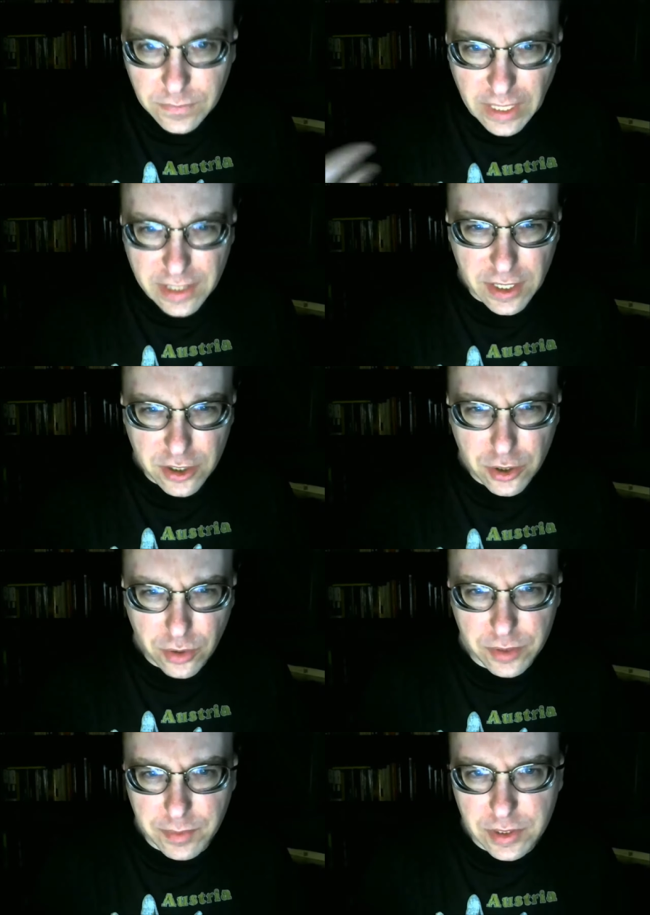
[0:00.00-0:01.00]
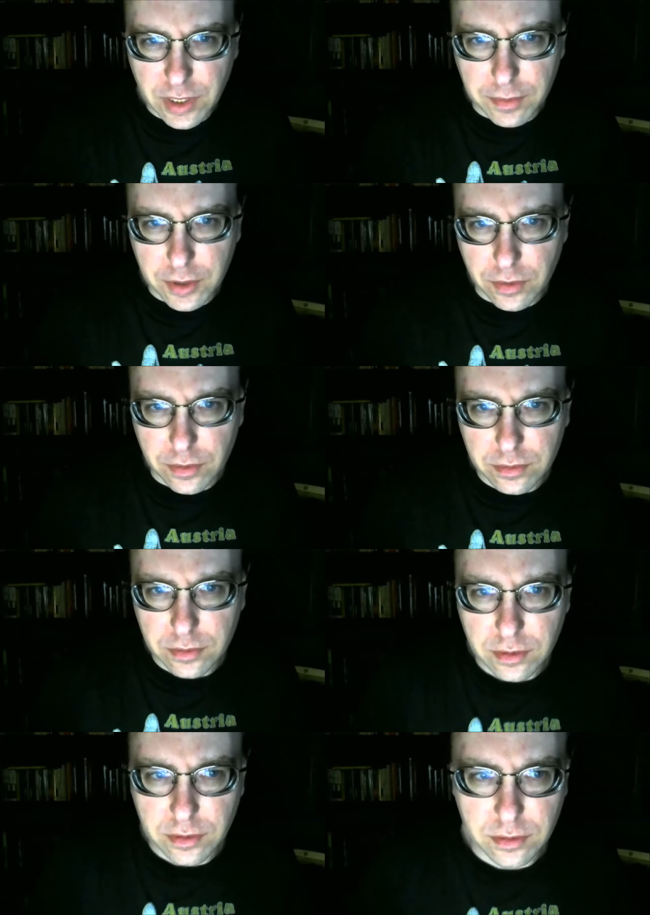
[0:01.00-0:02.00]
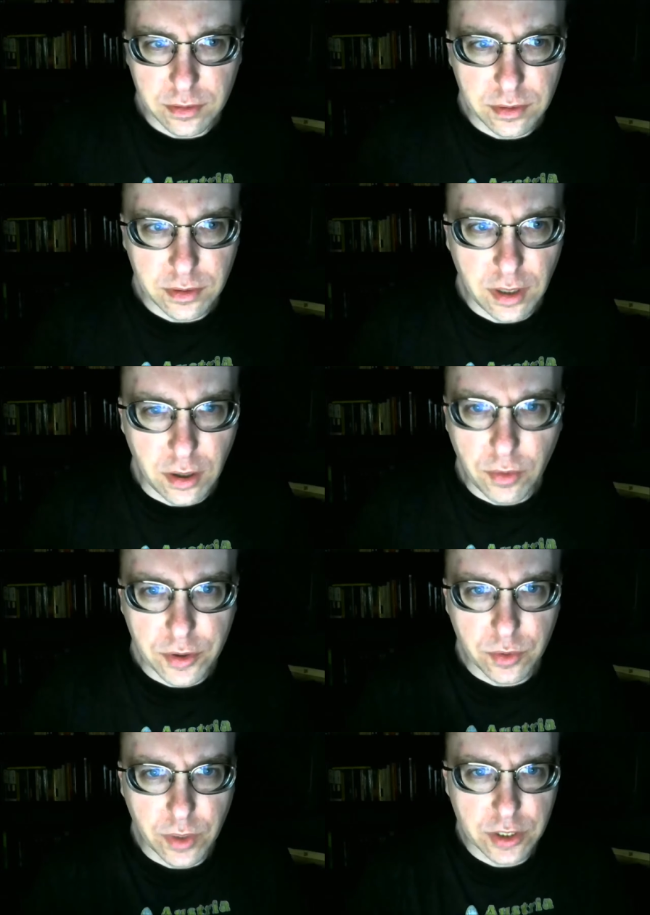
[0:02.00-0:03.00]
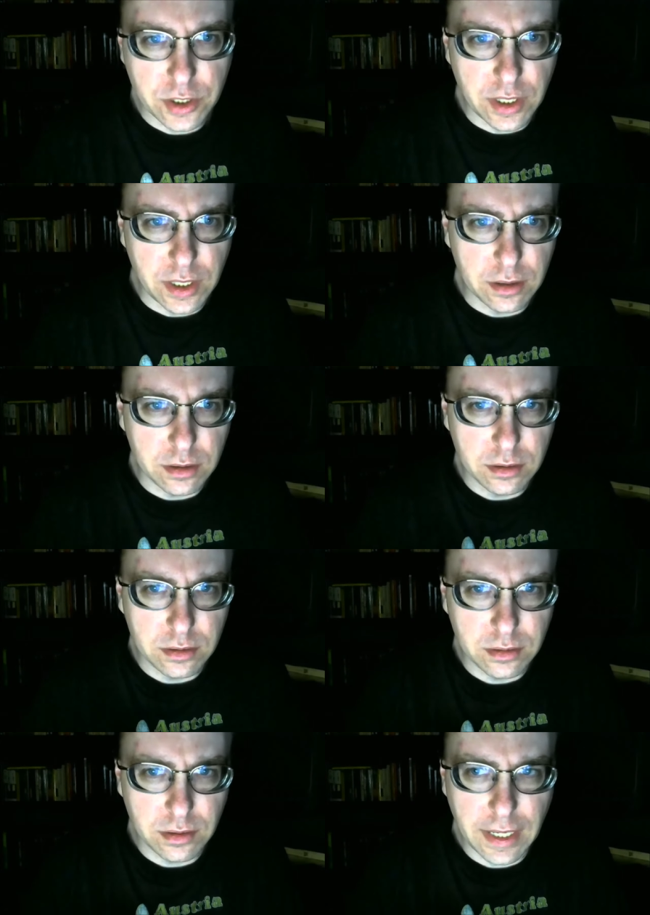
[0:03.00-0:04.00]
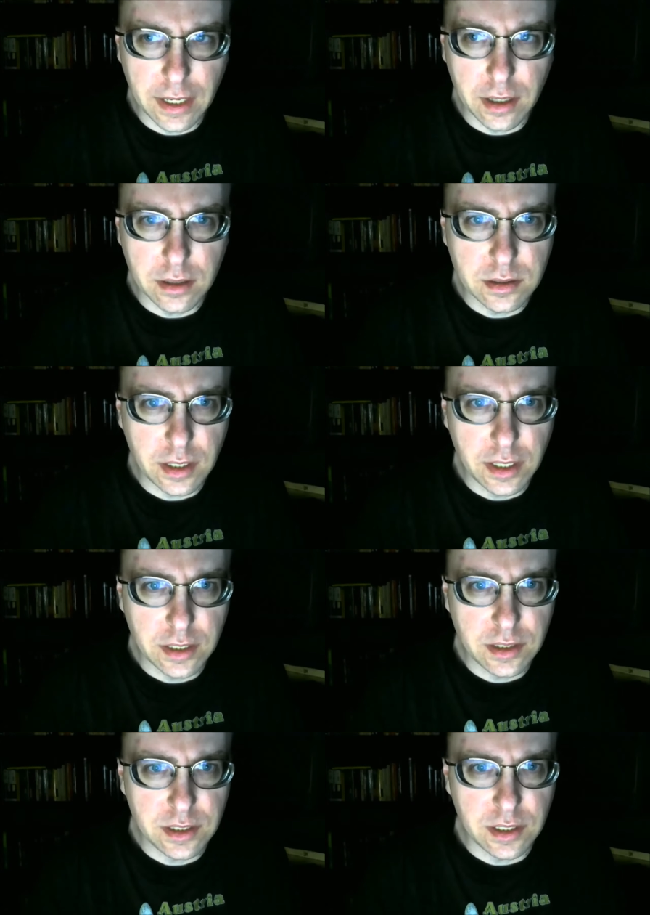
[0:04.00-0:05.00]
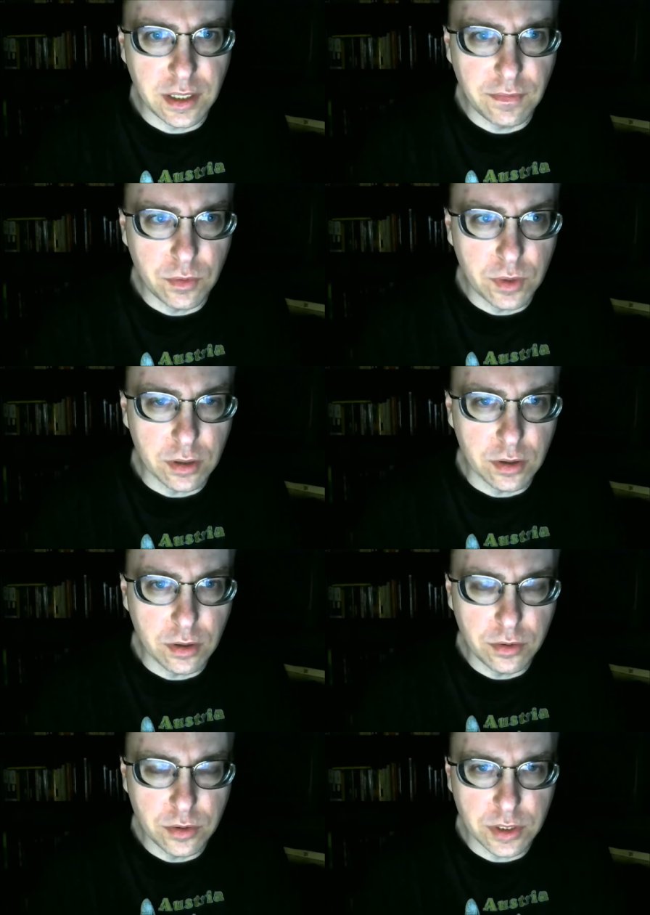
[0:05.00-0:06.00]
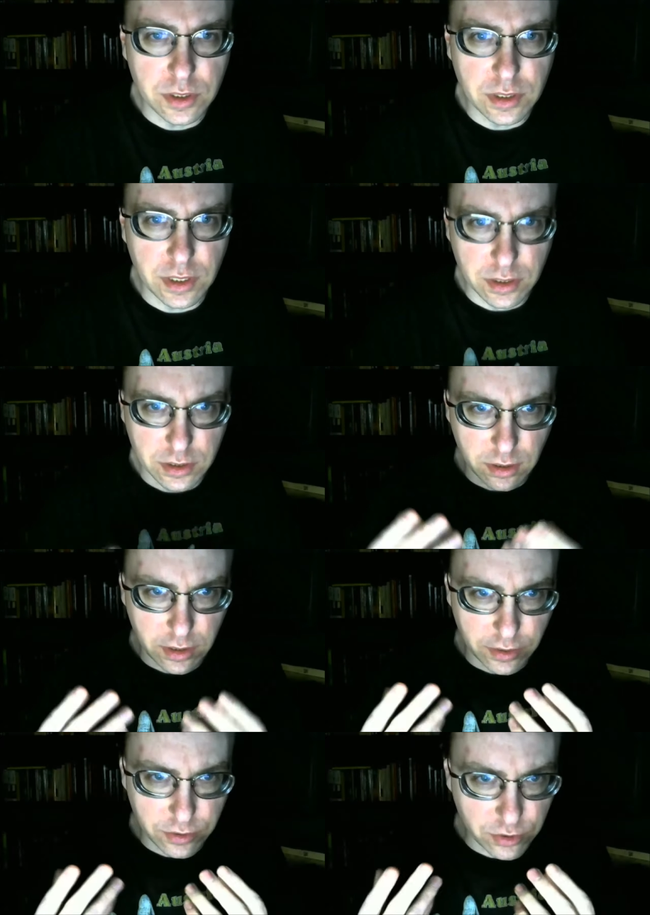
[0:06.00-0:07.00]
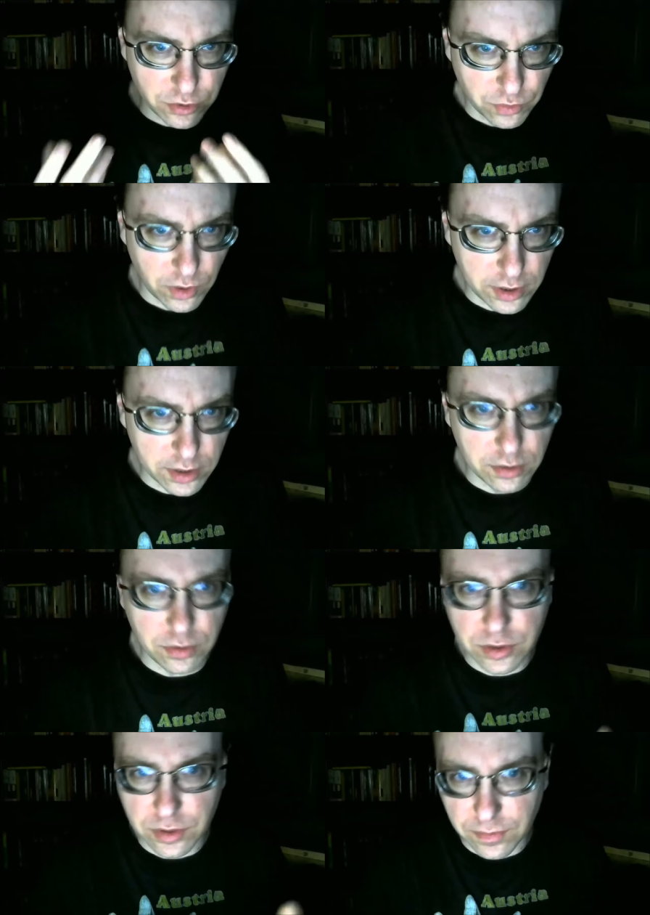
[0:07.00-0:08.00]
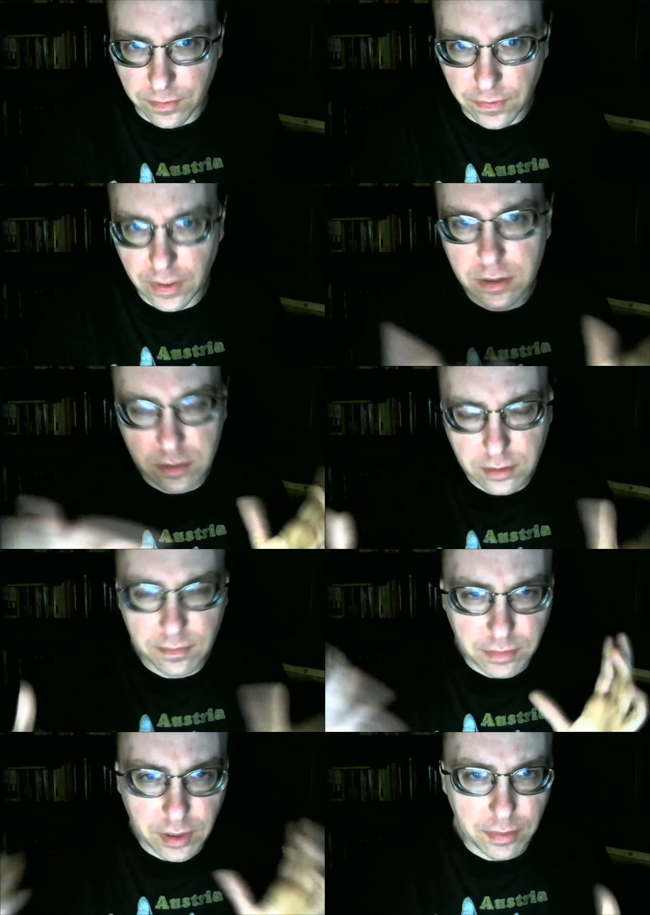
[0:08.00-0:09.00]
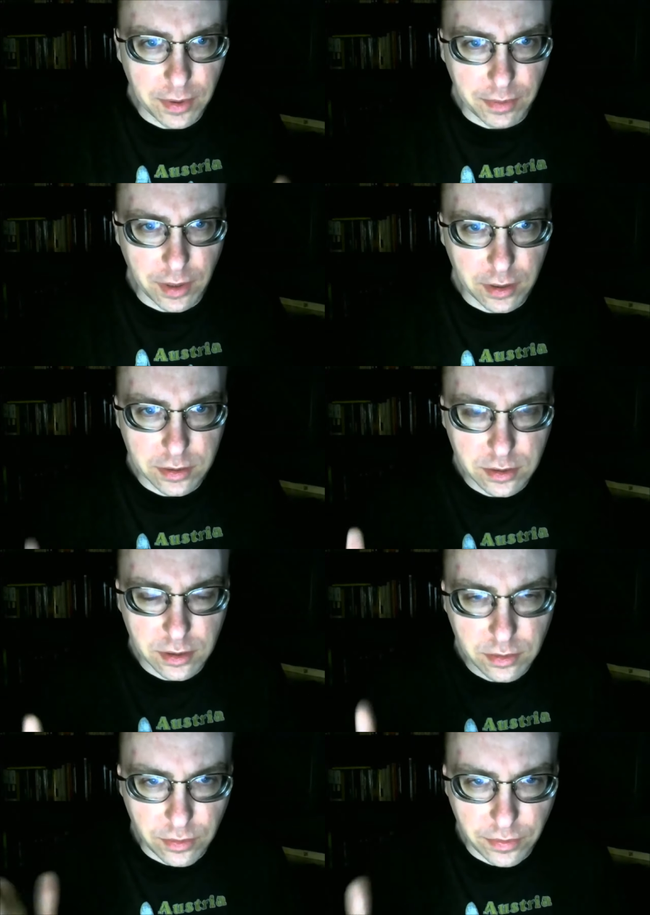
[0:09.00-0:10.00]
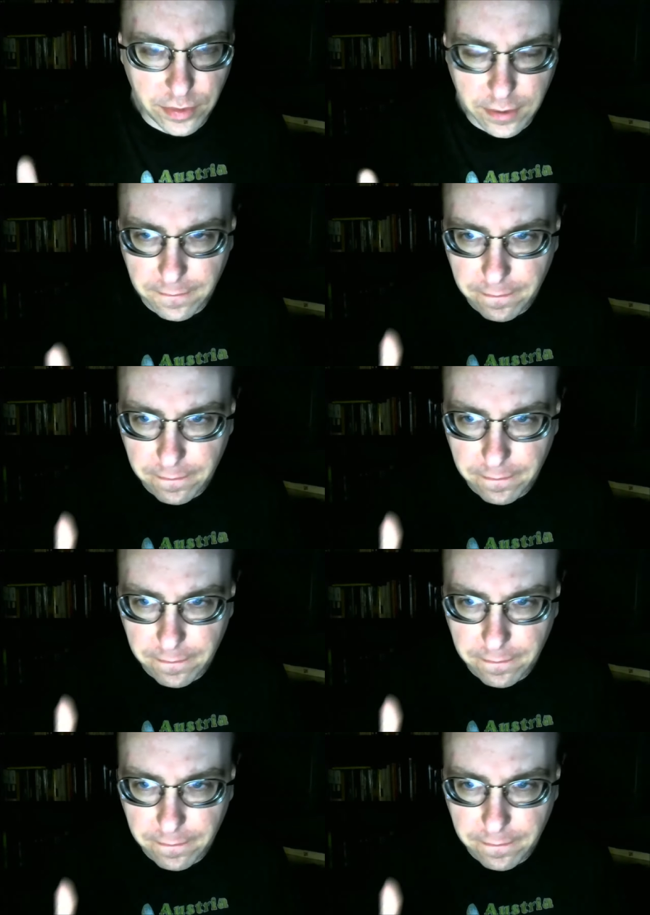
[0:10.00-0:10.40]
Is that you should always be skeptical, uh, always questioning. And science doesn't give you conclusions, it just allows you to draw conclusions from facts, uh, blah, blah, blah. It's a whole thing.